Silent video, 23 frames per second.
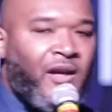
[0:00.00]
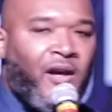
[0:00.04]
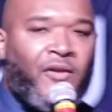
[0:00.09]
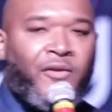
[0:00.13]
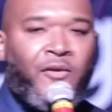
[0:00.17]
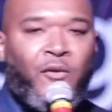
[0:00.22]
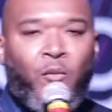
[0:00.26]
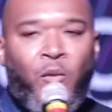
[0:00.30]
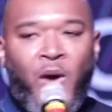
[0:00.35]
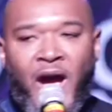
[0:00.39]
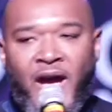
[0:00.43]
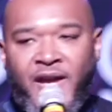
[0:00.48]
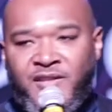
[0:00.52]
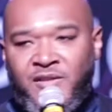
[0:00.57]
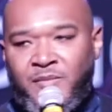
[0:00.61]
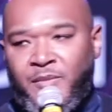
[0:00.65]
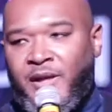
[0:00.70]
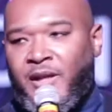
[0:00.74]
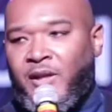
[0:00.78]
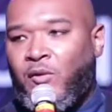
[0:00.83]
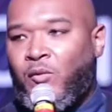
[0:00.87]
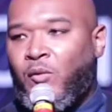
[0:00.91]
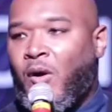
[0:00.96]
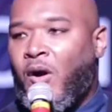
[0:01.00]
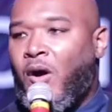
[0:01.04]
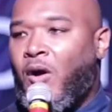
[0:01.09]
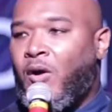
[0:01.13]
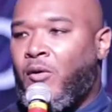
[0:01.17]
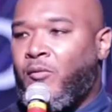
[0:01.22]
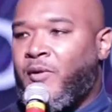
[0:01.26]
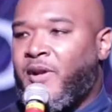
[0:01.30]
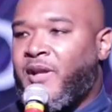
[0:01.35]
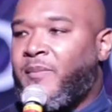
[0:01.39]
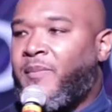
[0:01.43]
other wise men who were
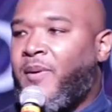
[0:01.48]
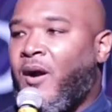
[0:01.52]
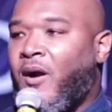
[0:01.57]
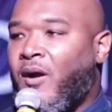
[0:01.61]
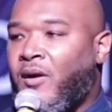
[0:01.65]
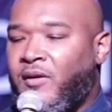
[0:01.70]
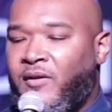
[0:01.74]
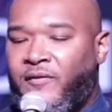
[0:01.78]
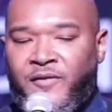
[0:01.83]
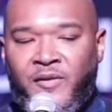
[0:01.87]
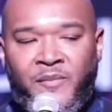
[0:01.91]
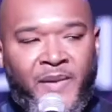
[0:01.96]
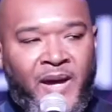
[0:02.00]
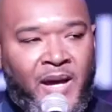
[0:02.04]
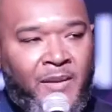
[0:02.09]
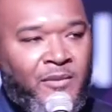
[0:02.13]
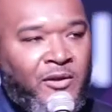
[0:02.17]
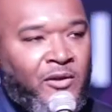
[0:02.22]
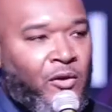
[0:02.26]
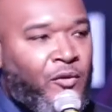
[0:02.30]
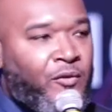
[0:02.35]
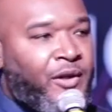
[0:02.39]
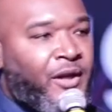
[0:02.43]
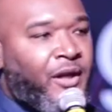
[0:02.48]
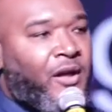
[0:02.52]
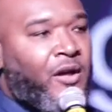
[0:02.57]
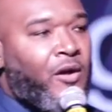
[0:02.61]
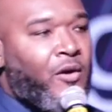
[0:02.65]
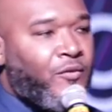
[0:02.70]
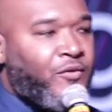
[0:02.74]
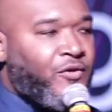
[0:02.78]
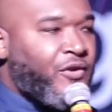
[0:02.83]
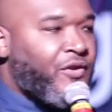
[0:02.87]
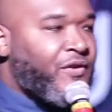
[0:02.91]
already part of the Babylonian
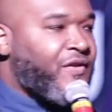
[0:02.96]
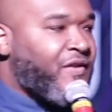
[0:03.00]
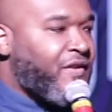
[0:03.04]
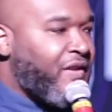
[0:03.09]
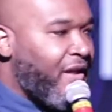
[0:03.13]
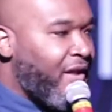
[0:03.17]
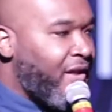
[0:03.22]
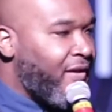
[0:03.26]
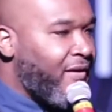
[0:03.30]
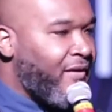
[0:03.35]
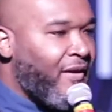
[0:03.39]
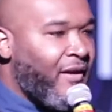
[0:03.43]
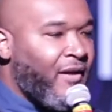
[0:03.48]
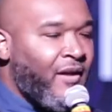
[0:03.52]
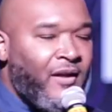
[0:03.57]
culture see